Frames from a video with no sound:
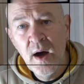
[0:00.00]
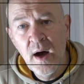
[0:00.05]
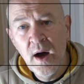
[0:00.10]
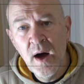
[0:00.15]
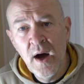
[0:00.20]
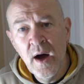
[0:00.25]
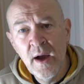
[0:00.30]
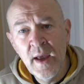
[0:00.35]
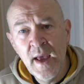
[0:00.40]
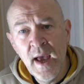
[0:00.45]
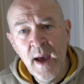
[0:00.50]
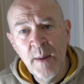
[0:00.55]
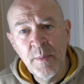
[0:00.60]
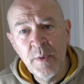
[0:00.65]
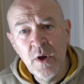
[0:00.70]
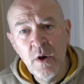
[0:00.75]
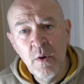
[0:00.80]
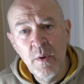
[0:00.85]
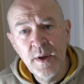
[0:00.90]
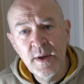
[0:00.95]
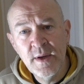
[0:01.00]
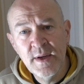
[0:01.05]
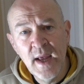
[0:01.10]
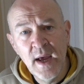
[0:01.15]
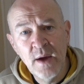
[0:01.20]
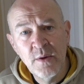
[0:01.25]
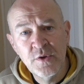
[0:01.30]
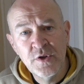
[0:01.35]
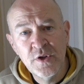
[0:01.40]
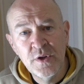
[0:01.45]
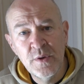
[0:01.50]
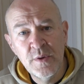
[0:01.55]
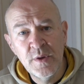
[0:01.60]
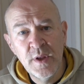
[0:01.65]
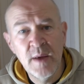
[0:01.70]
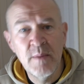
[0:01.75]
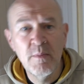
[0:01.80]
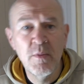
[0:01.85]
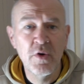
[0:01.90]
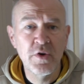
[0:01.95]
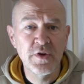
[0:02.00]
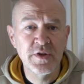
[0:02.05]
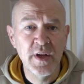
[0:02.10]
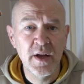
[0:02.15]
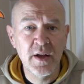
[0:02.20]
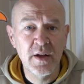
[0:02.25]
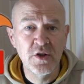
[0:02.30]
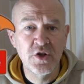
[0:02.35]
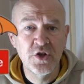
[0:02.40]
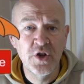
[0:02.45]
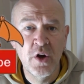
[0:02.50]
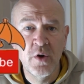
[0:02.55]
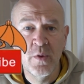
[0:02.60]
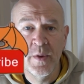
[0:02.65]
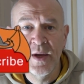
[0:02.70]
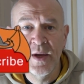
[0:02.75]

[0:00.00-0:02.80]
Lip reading: I am going down to the motorcycle show